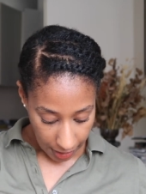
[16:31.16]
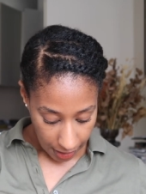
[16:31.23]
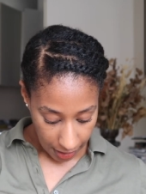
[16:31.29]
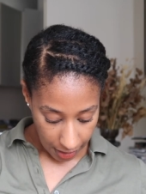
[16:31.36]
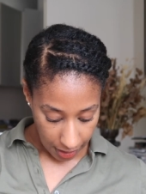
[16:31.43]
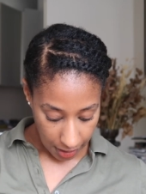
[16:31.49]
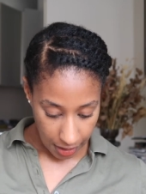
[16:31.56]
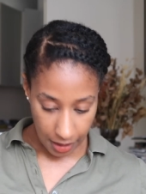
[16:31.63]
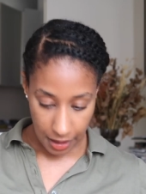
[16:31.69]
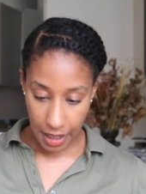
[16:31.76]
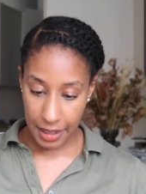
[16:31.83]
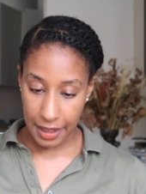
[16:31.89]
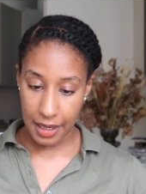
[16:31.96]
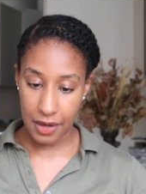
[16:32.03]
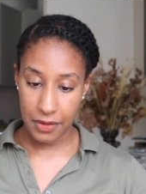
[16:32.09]

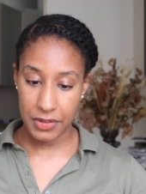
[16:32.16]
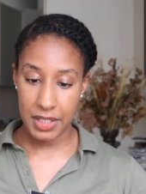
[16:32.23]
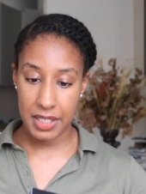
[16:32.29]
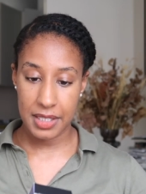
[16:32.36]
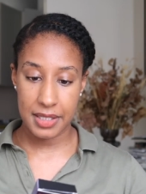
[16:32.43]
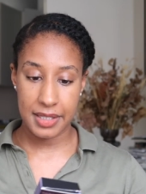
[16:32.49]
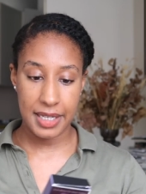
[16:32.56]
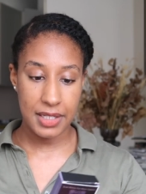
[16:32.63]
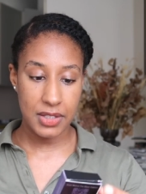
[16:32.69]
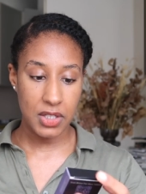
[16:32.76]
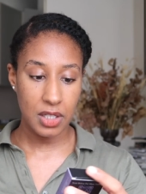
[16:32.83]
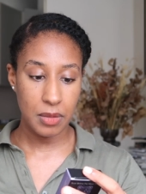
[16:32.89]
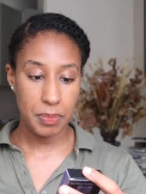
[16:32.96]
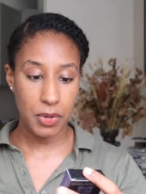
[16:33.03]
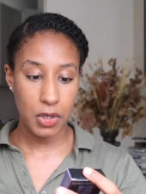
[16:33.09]
I have these
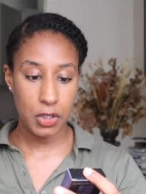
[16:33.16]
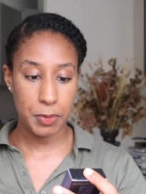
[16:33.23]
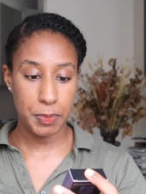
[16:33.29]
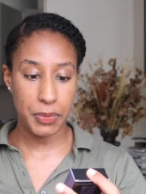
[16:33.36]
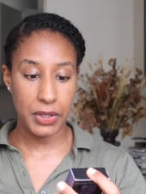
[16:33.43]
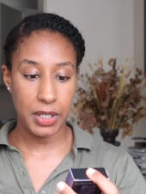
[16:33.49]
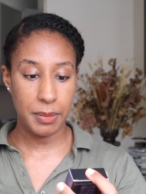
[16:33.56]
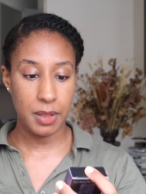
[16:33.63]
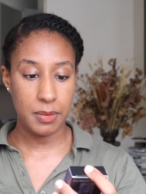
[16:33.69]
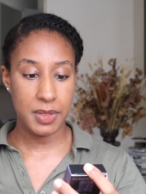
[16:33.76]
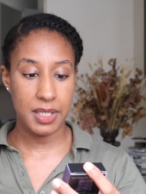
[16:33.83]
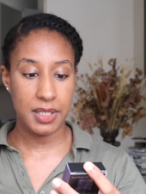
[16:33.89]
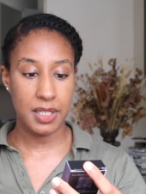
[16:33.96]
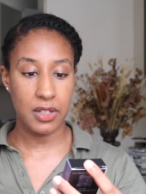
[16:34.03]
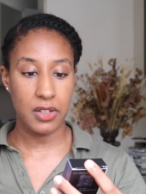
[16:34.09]
Dental Pod Premium
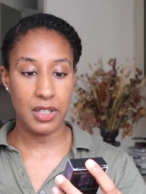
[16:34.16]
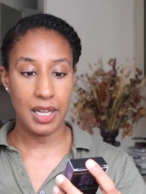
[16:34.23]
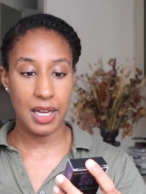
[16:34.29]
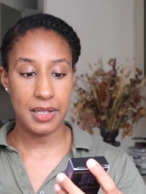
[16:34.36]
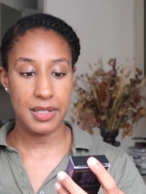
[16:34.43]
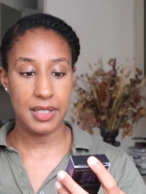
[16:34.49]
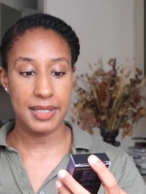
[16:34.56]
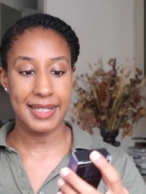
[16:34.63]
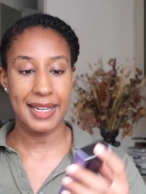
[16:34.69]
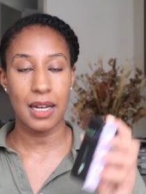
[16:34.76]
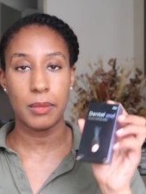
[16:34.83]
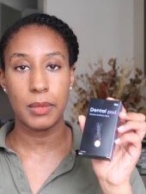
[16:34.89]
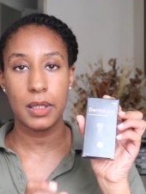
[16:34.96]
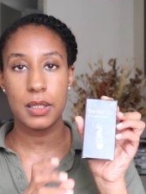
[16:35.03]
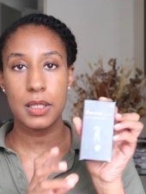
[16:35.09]
Sterilizing
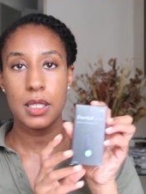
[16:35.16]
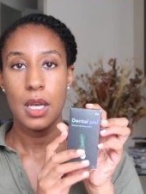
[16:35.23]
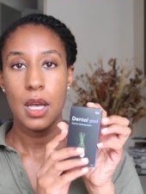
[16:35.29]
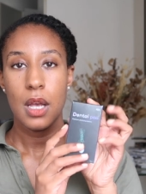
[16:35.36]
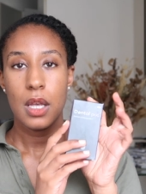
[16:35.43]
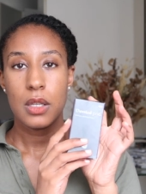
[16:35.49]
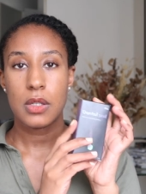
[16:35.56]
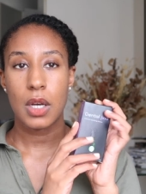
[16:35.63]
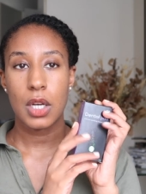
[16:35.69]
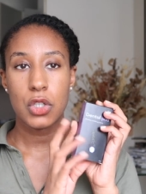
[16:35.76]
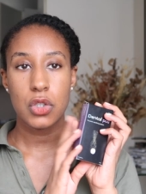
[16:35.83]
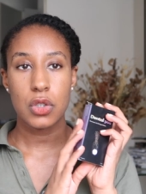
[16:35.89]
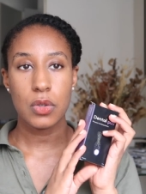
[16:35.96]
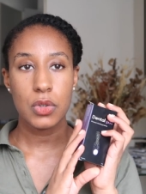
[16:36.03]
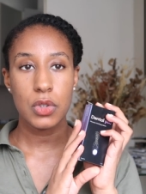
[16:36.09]
Tablets. So I
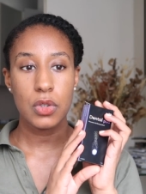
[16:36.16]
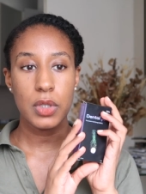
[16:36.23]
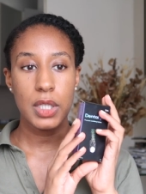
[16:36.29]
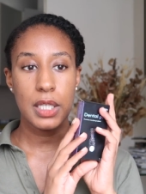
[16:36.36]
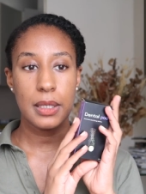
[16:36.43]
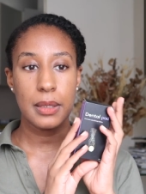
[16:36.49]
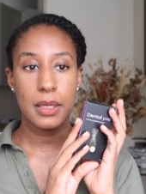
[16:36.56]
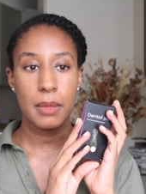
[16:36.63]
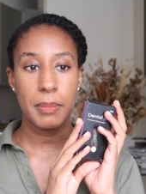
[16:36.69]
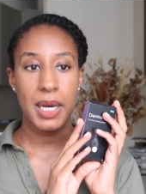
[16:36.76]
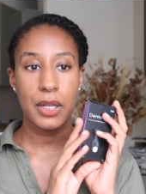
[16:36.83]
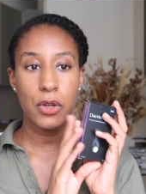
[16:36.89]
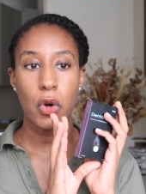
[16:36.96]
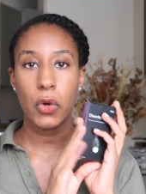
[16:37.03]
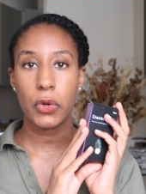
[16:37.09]
showed you in
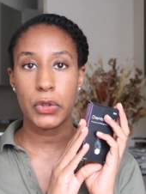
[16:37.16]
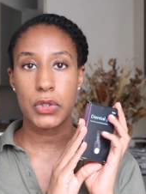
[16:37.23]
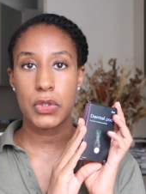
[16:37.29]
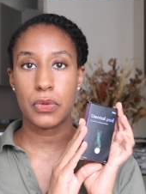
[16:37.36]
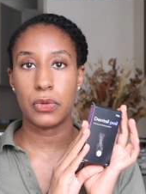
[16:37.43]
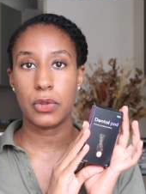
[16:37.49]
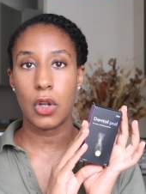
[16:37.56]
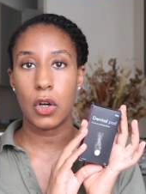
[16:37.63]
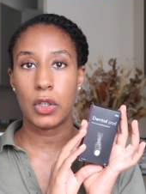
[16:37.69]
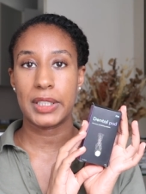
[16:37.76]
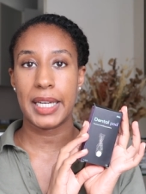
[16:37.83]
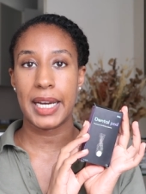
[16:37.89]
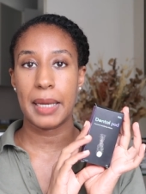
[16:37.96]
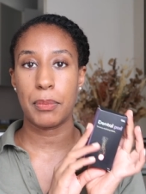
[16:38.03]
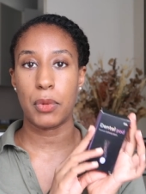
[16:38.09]
my August vlog
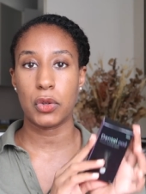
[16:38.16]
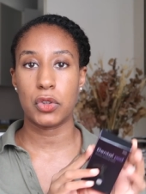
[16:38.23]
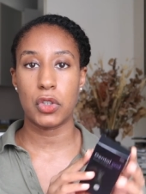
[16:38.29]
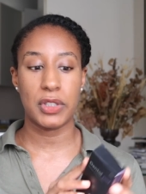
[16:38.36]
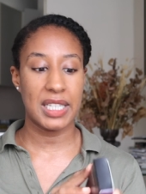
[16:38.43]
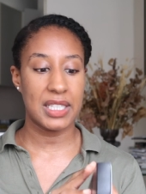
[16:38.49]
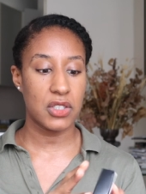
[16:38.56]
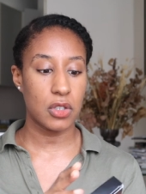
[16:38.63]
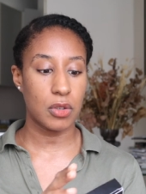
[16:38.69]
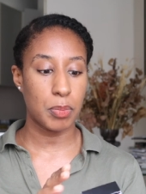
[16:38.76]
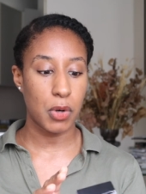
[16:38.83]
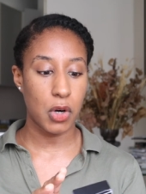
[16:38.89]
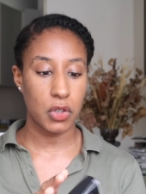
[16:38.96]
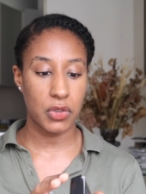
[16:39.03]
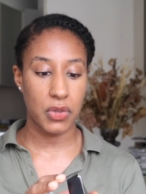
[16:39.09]
that I bought the Dental
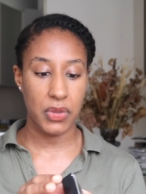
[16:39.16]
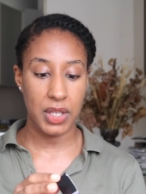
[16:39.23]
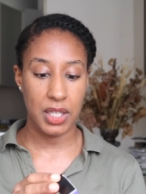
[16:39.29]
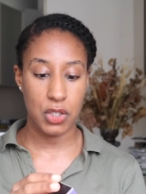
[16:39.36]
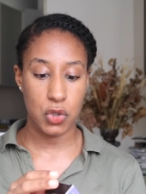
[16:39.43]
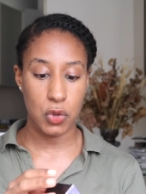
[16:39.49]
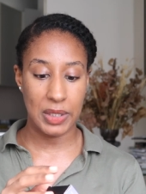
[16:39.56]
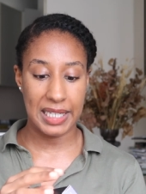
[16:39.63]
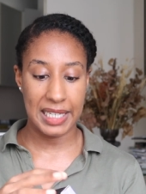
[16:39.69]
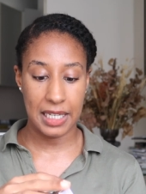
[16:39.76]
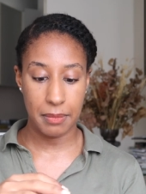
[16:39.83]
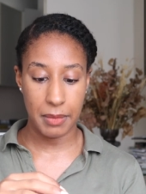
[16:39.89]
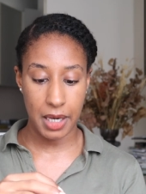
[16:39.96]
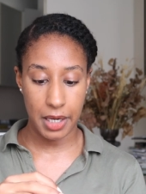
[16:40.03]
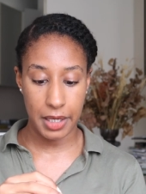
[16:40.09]
Pod thing to
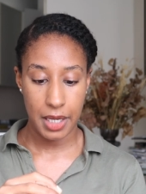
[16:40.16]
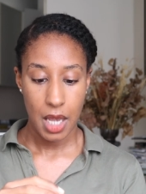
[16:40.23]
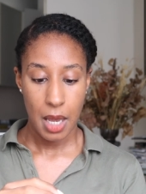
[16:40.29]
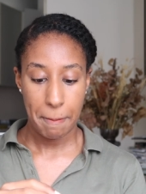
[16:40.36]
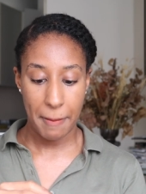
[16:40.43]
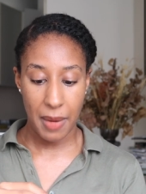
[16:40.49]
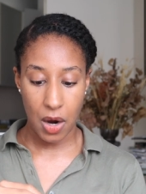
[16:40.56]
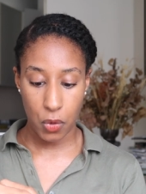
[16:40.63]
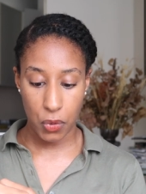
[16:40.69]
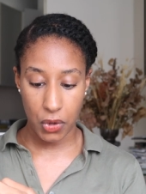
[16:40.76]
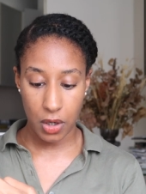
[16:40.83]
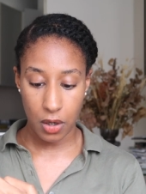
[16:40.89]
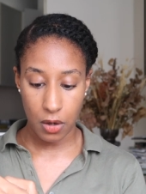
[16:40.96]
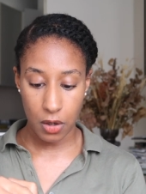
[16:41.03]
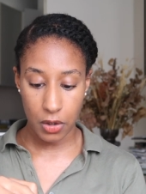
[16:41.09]
clean my mouth
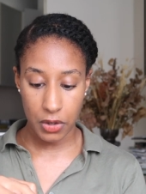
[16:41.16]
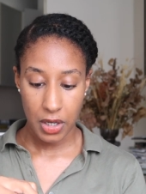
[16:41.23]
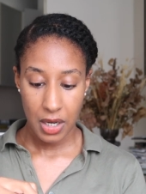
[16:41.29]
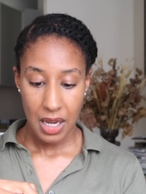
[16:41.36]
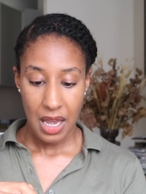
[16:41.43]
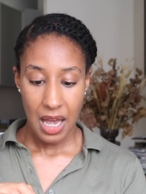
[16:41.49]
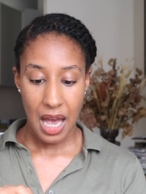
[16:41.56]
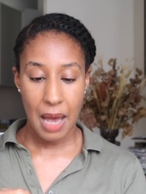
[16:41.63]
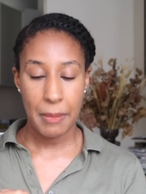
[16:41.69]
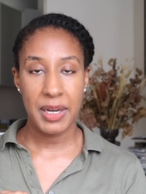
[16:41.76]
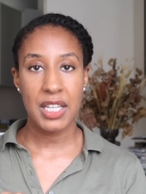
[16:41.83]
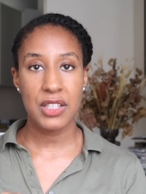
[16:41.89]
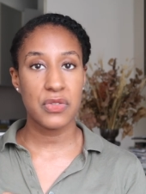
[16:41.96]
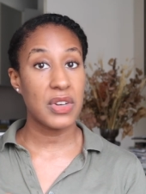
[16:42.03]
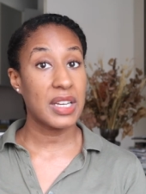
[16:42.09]
guard. I'm
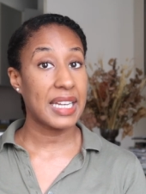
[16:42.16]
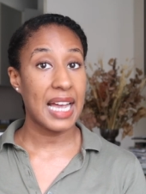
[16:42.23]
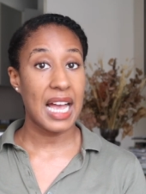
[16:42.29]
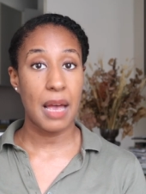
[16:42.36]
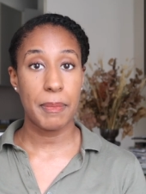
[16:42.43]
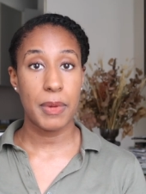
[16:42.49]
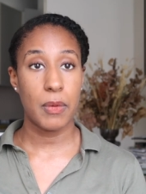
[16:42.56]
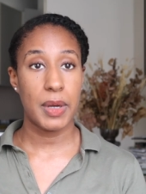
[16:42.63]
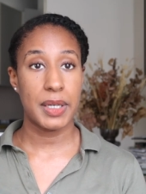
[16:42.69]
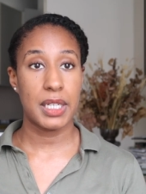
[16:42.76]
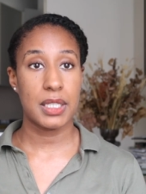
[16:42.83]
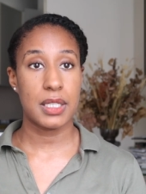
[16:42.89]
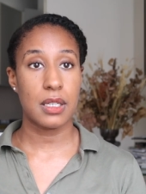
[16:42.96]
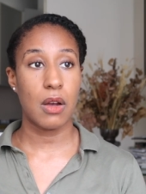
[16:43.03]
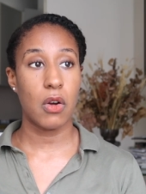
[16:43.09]
not very happy with it.